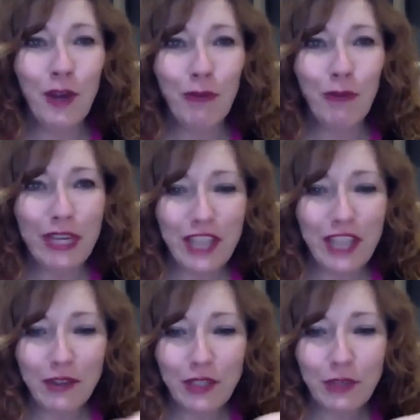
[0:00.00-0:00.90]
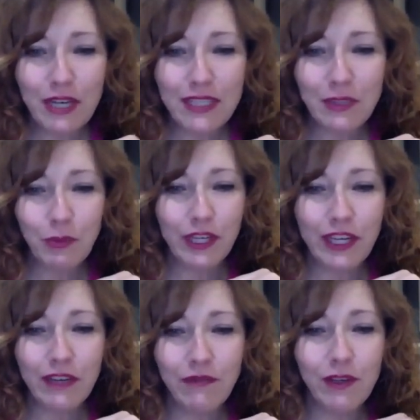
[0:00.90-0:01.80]
Reach out to us. We're
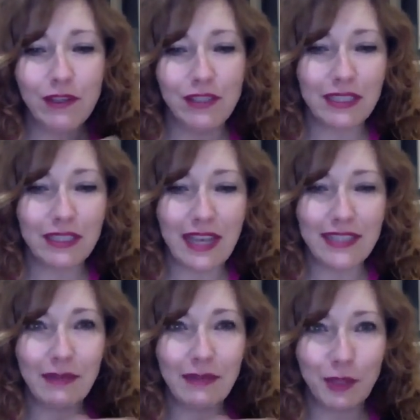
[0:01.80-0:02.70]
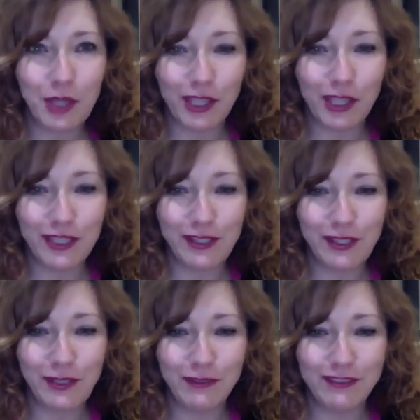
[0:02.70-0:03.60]
here for your success, and we'll talk to you soon.